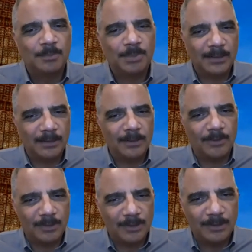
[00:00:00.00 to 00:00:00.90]
But, you
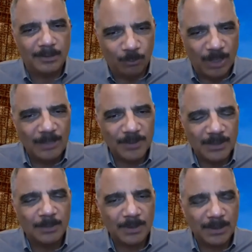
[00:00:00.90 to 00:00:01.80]
know, run for
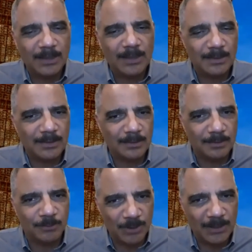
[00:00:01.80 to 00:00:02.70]
something is
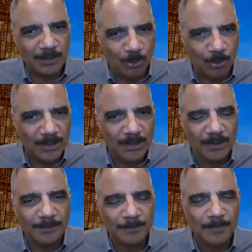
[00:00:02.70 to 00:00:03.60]
really important
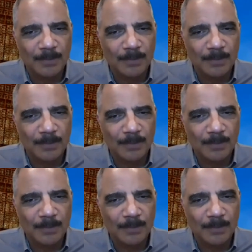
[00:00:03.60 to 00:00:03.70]
here